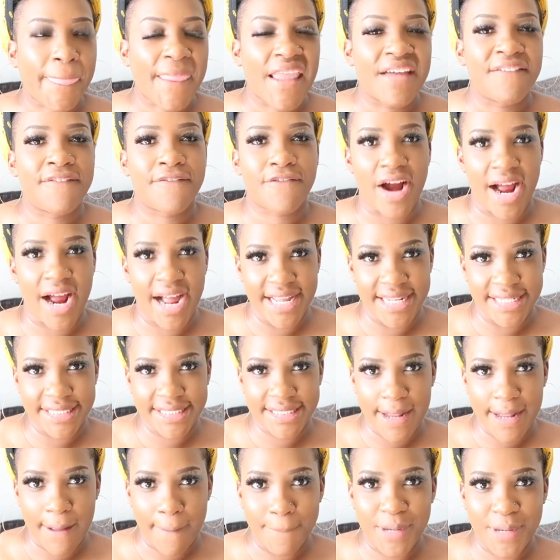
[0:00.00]

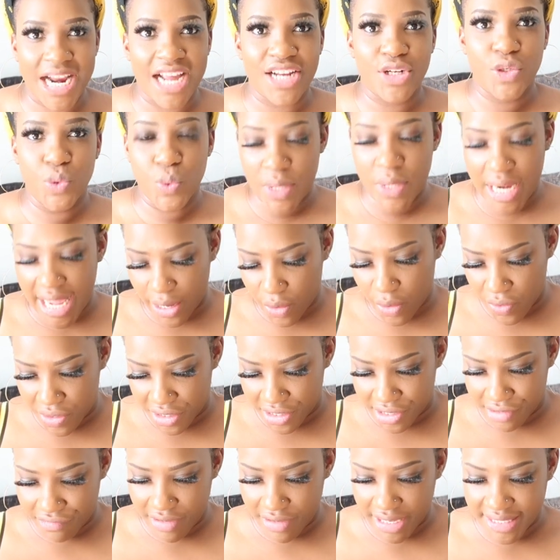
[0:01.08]
fries, but I do like
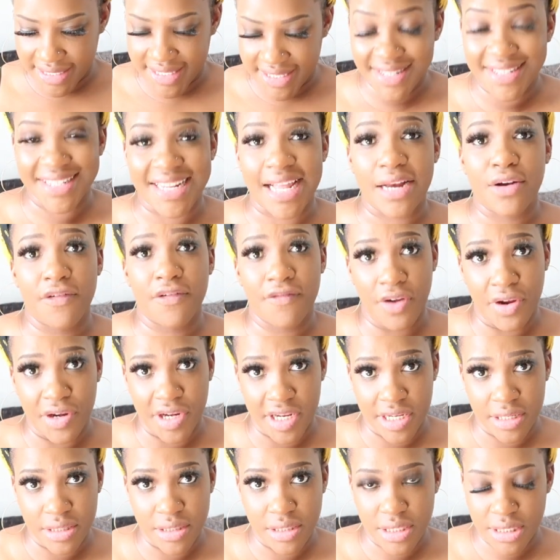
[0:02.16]
onion rings because I love
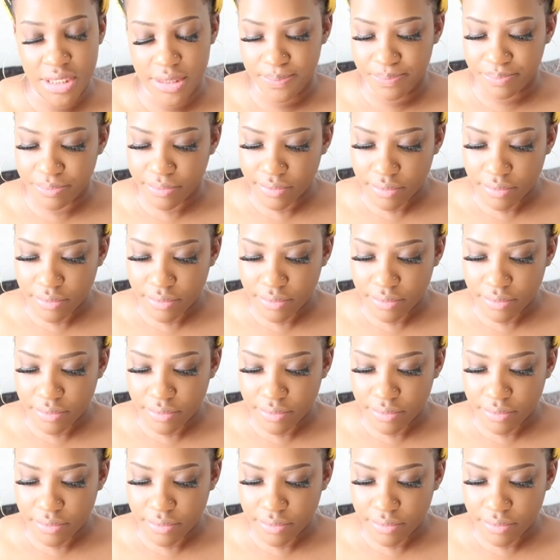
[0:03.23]
onions.